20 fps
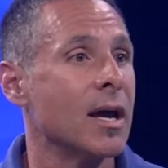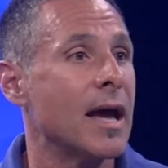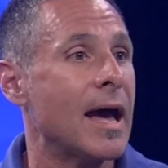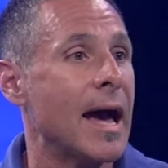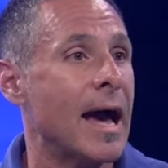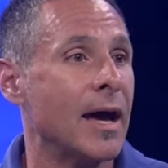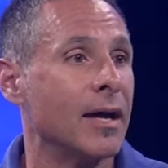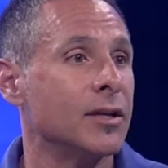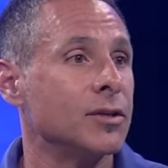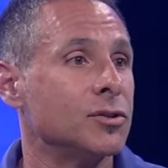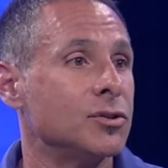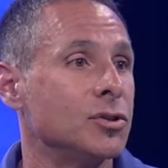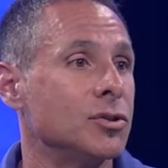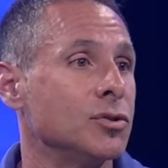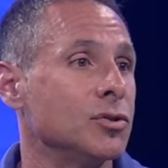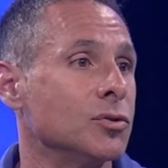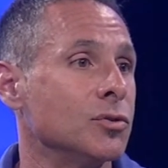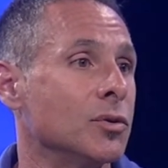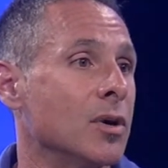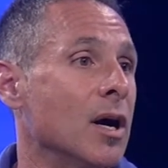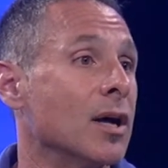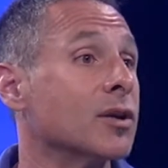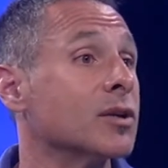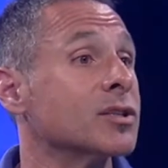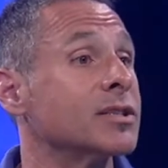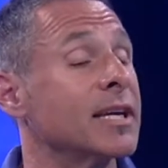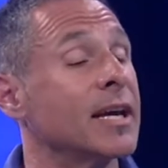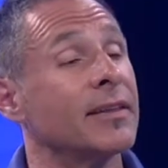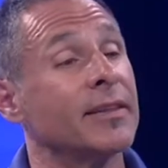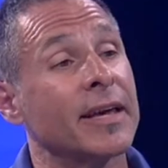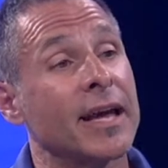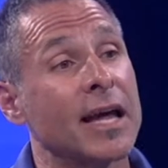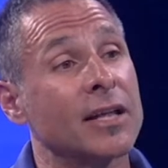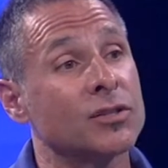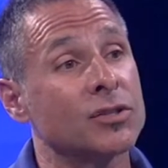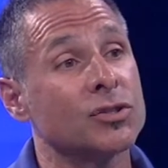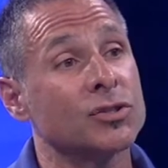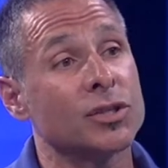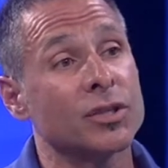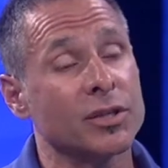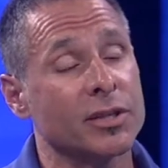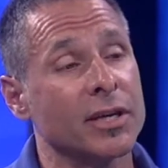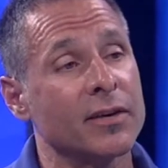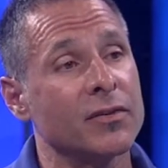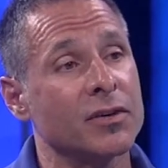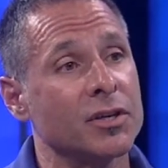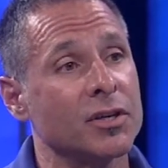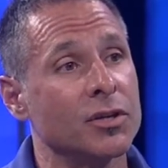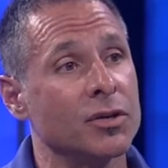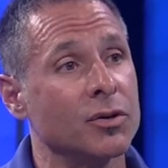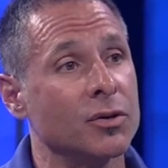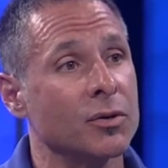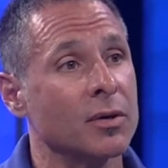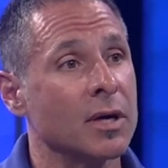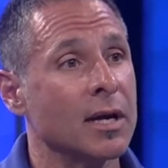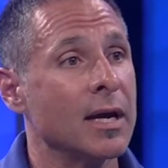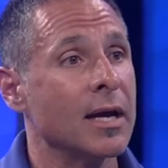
how to, to understand the answers they're giving you,